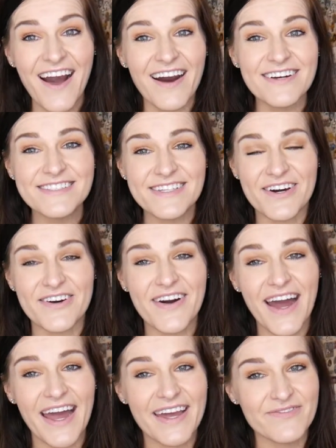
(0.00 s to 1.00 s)
Also,
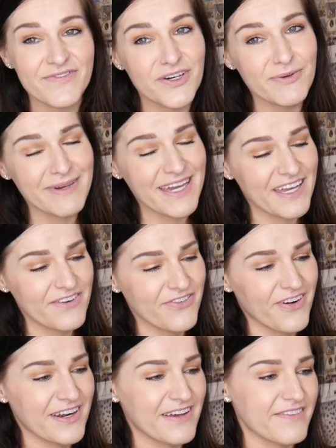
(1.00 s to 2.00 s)
I'm filming in
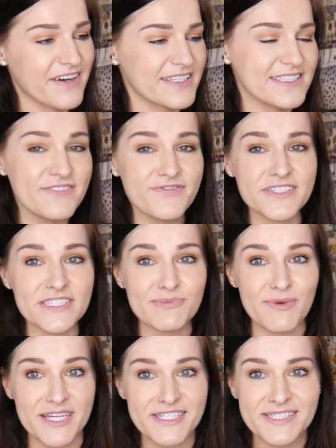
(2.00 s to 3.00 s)
front of a different
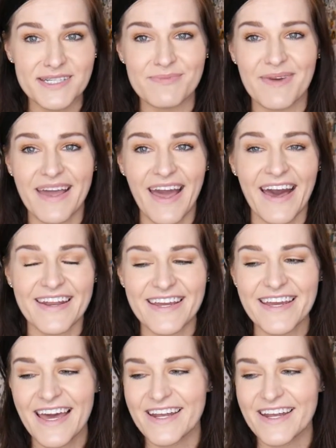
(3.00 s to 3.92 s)
space in my attic.